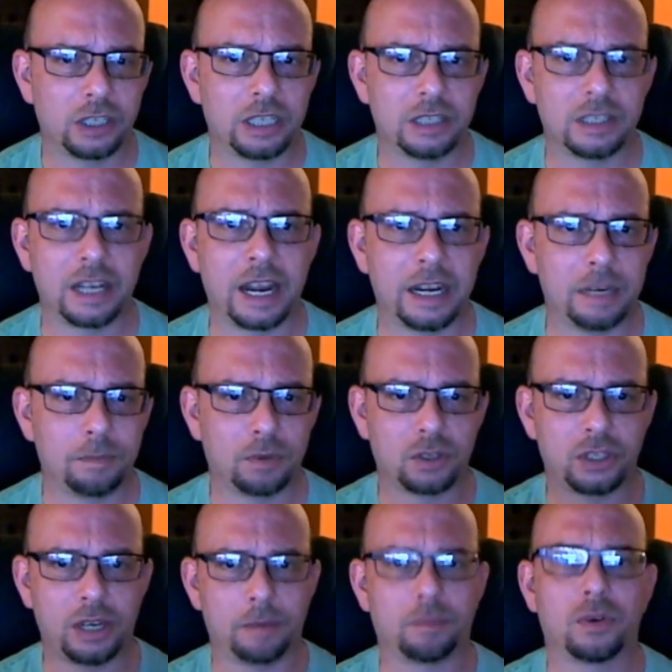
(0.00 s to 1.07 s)
He's
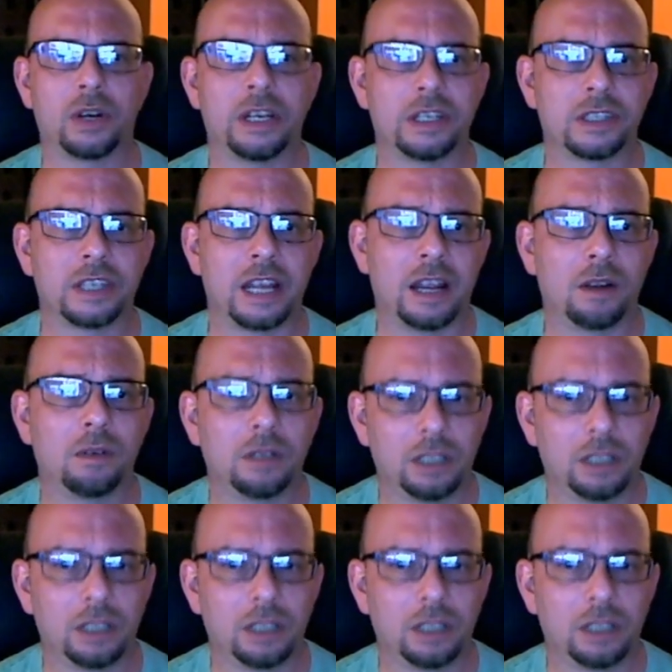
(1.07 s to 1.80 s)
90% Prius now